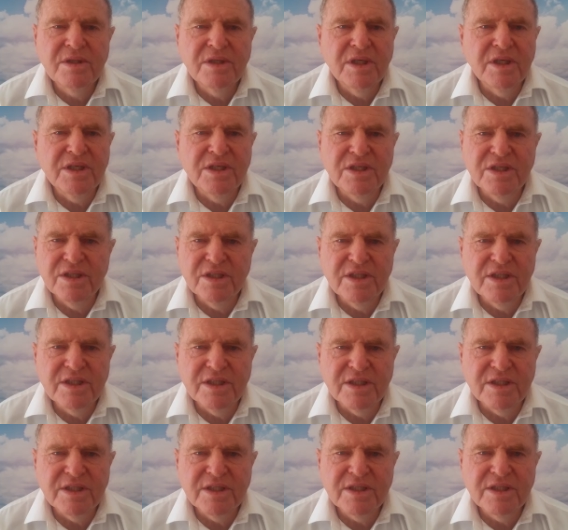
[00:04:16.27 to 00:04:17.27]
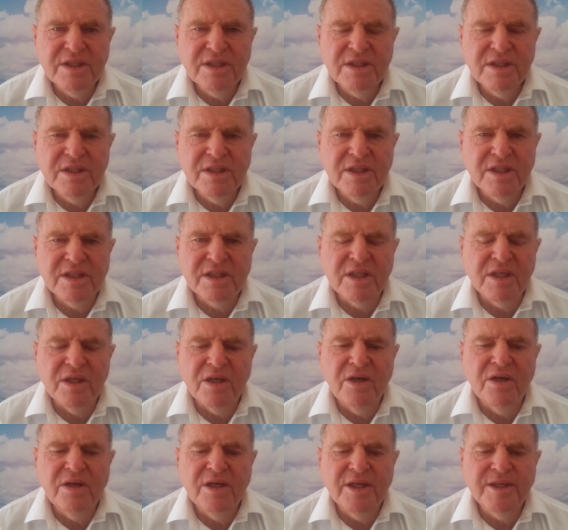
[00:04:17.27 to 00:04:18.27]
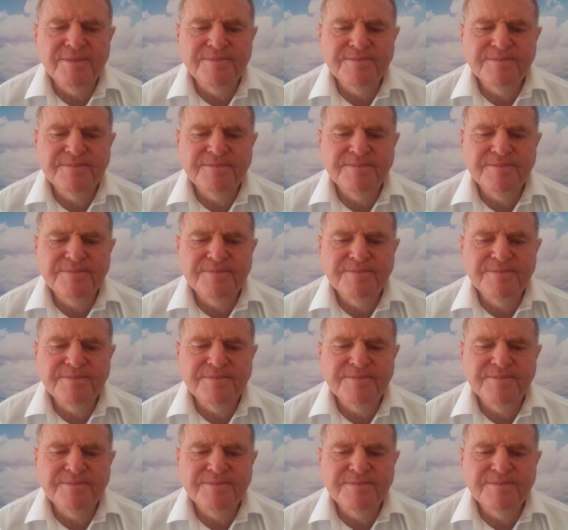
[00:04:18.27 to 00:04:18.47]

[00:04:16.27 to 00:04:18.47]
And Jesus doesn't lie.